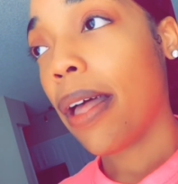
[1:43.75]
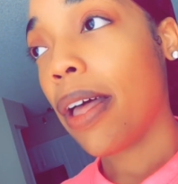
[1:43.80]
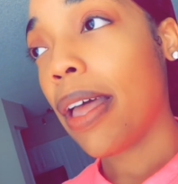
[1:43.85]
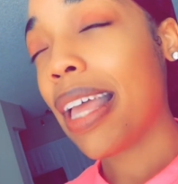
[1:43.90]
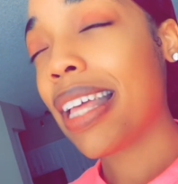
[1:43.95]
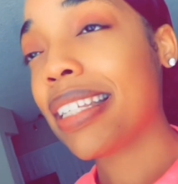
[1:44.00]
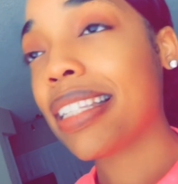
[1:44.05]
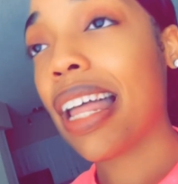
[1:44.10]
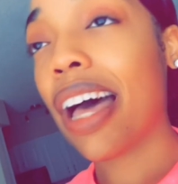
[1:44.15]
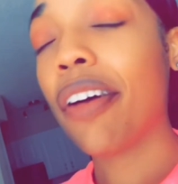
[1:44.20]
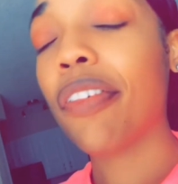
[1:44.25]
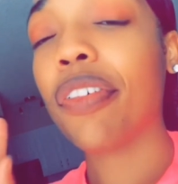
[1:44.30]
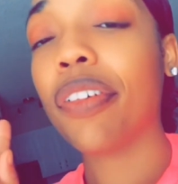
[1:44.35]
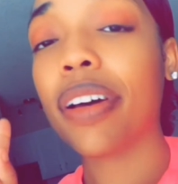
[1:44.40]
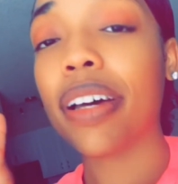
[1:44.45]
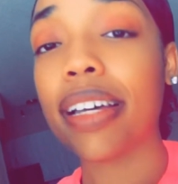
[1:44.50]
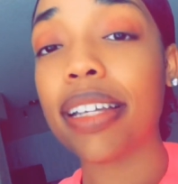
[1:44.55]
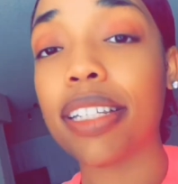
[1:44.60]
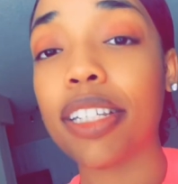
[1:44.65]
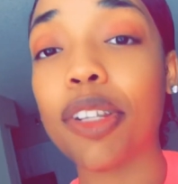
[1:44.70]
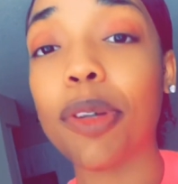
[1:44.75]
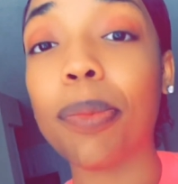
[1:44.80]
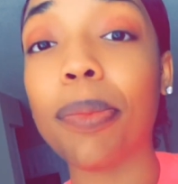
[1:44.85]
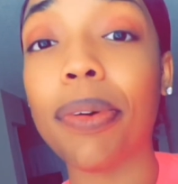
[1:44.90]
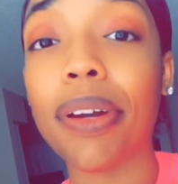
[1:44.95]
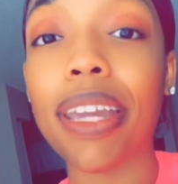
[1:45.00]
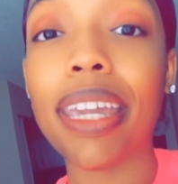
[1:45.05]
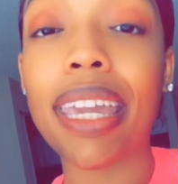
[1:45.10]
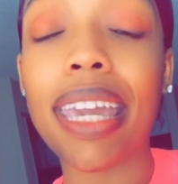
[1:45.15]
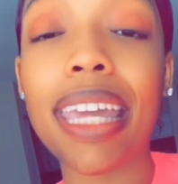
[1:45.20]
It's not for us to
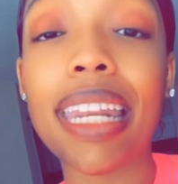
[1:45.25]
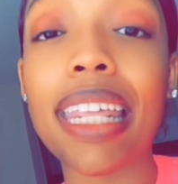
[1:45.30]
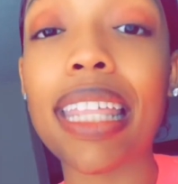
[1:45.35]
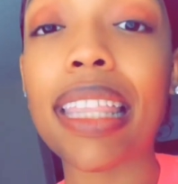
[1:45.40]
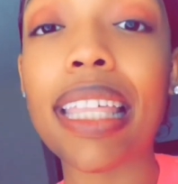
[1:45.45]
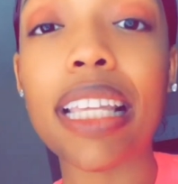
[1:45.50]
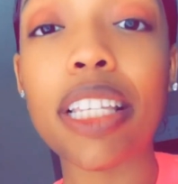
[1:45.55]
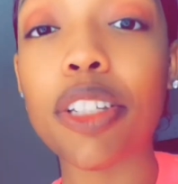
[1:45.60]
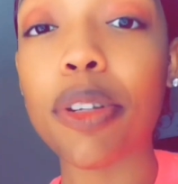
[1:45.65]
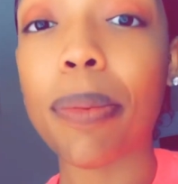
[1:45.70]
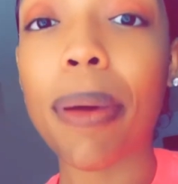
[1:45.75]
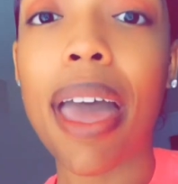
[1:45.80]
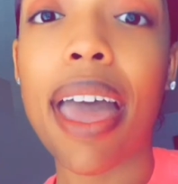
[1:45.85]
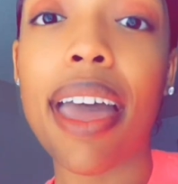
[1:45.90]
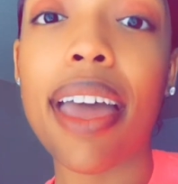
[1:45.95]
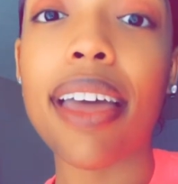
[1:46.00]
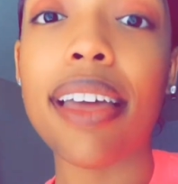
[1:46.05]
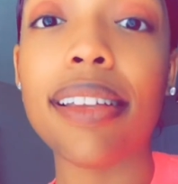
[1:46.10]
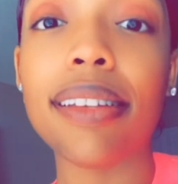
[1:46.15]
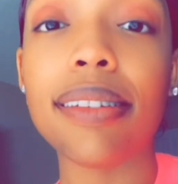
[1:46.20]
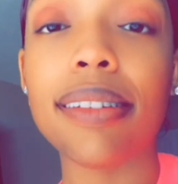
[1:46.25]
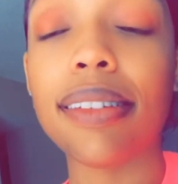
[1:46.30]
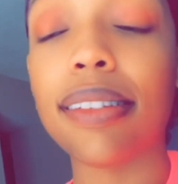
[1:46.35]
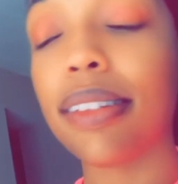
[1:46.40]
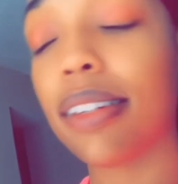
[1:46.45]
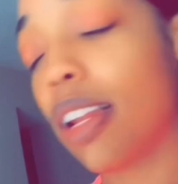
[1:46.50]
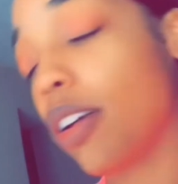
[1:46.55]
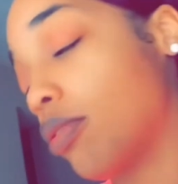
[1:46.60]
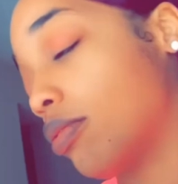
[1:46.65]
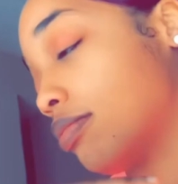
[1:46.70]
bring anything to pass.
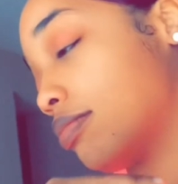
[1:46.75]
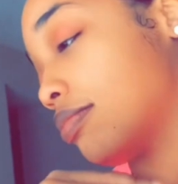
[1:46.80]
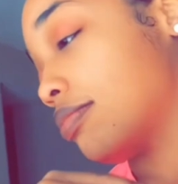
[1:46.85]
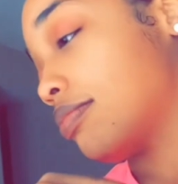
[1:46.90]
No,